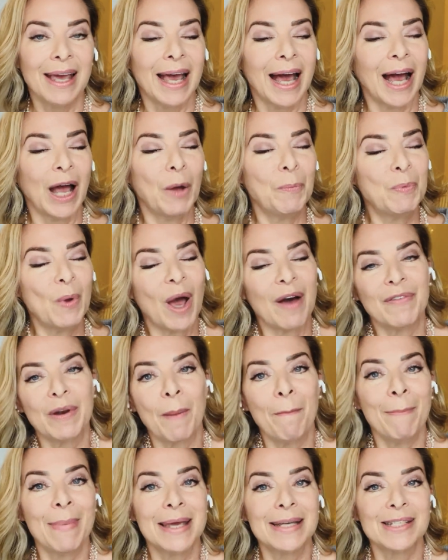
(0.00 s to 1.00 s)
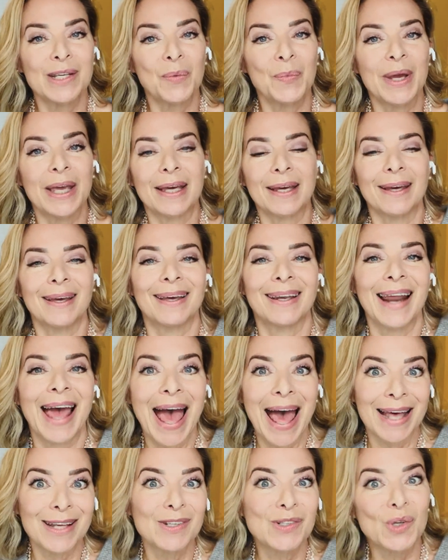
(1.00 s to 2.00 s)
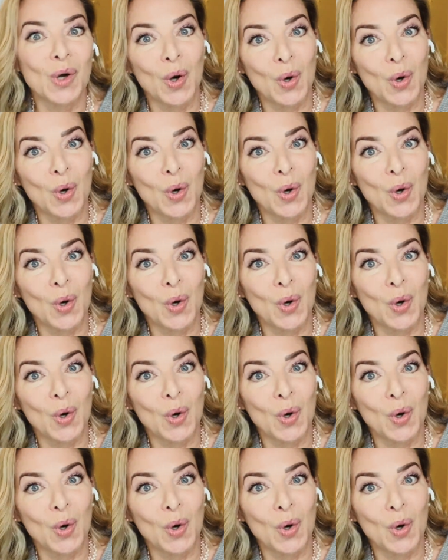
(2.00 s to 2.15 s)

I hope you have an amazing week. And as